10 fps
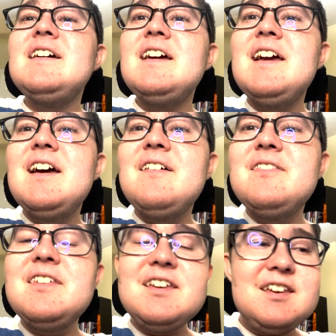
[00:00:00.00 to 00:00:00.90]

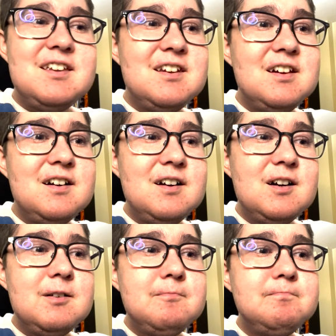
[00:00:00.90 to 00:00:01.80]
And then,
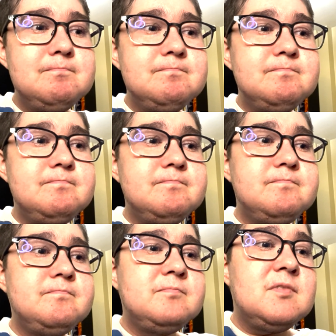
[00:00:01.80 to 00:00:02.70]
um,
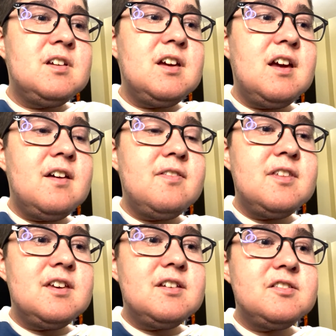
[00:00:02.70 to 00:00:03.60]
and
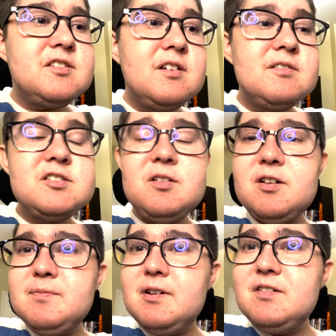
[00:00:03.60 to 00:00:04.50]
then Snell's
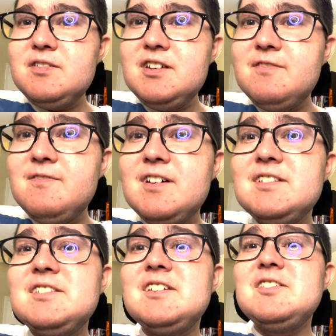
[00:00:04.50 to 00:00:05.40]
talked about your
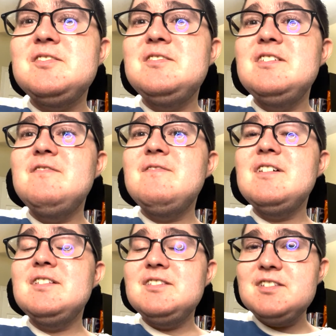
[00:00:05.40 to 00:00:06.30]
defense. Yes, your
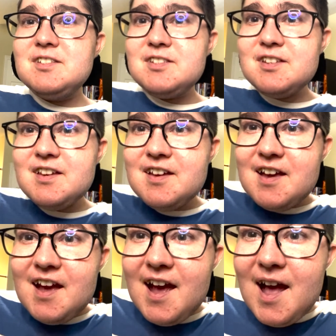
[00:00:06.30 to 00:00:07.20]
defense is
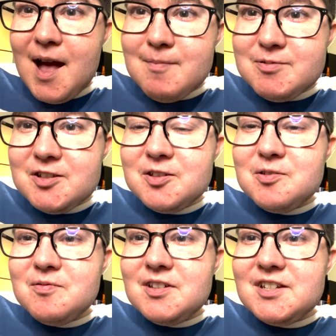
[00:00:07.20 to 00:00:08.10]

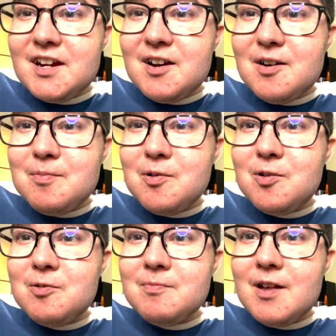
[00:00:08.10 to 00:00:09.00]
absolutely
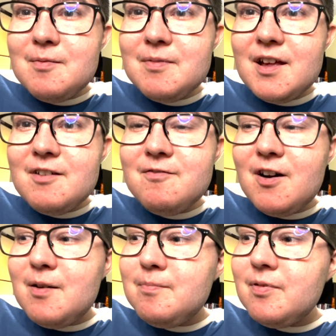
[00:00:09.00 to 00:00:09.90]
terrible. Yep, gave
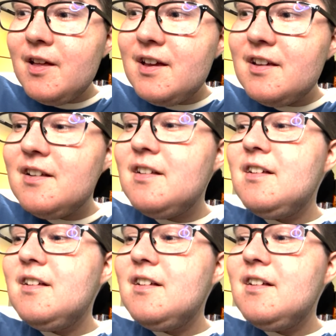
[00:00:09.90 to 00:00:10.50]
up like